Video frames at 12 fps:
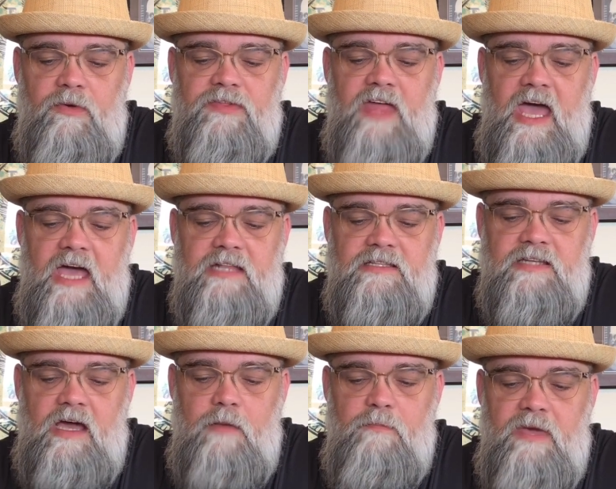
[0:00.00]
with that
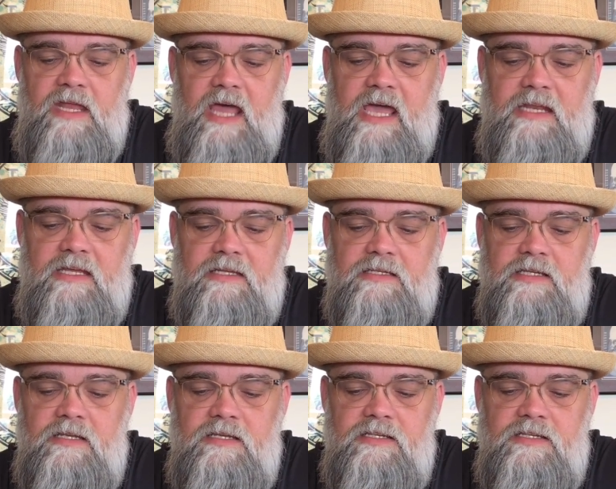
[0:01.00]
mid 80s.